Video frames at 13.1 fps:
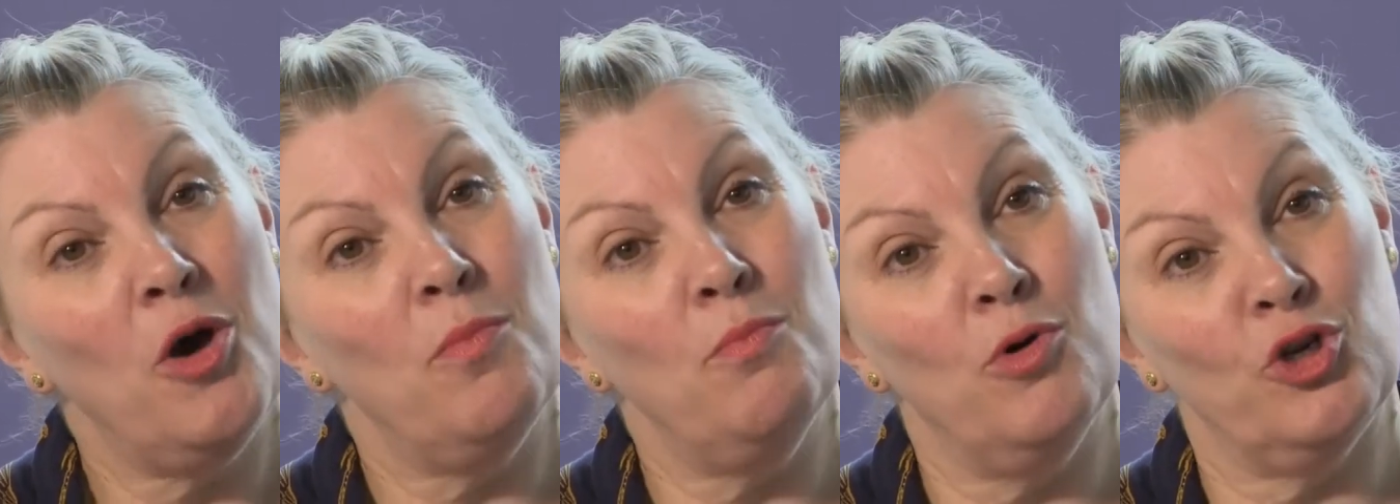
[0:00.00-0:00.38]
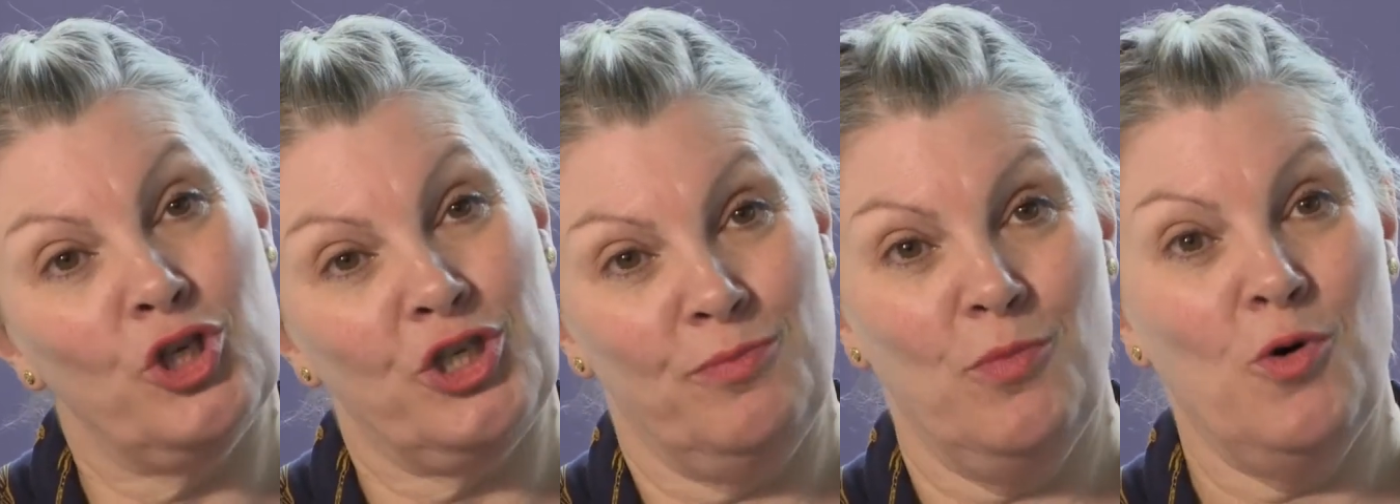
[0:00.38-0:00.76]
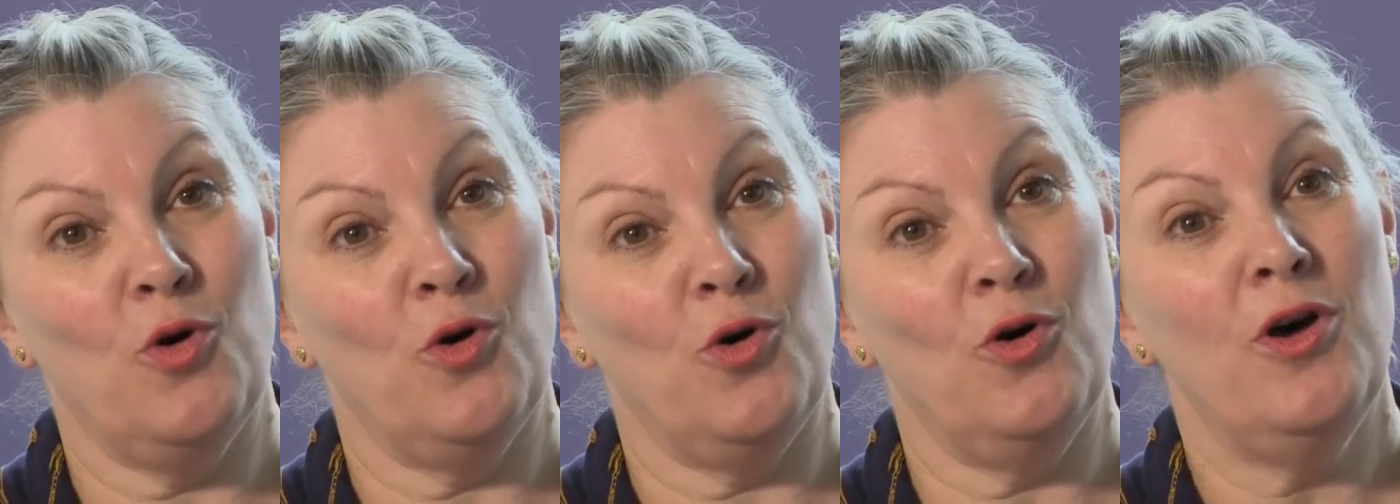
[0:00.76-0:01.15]
much
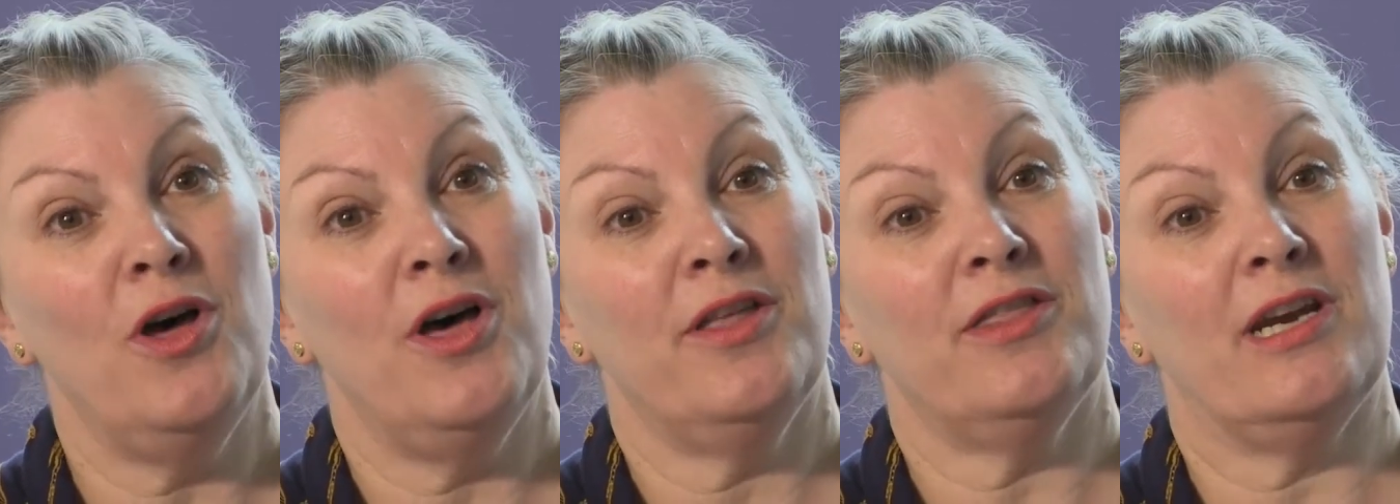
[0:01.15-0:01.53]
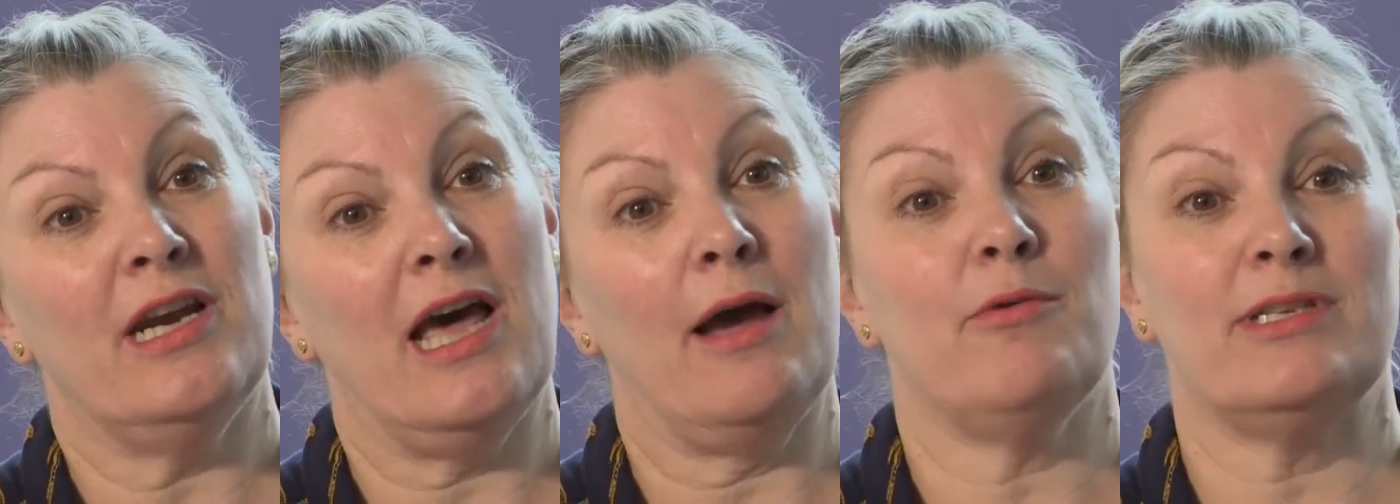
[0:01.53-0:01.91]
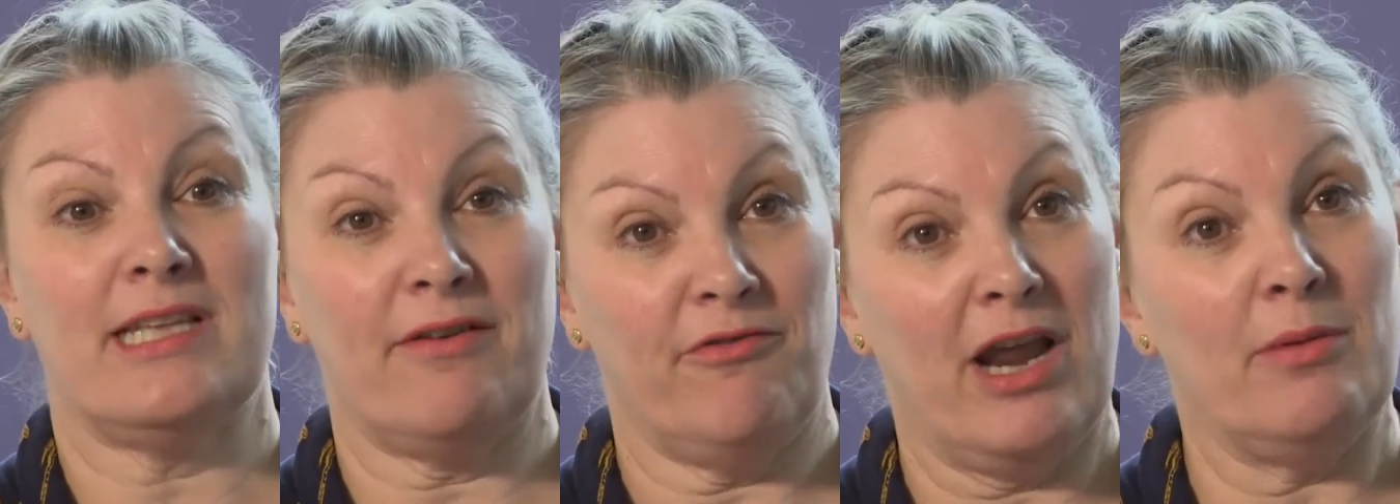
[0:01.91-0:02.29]
more than I was
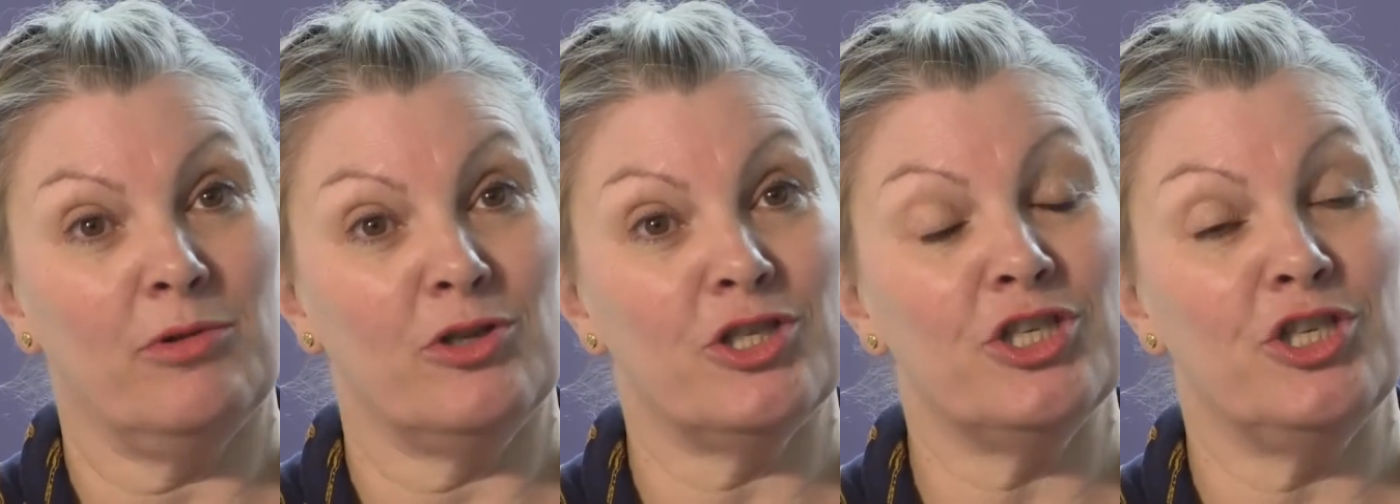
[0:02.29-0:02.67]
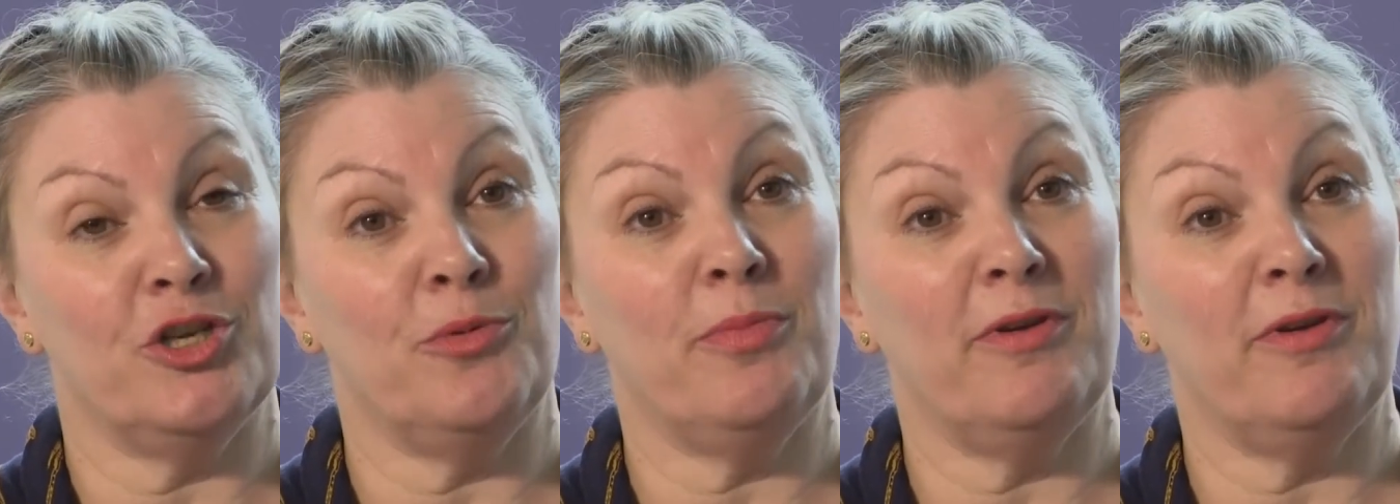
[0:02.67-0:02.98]
ever able to do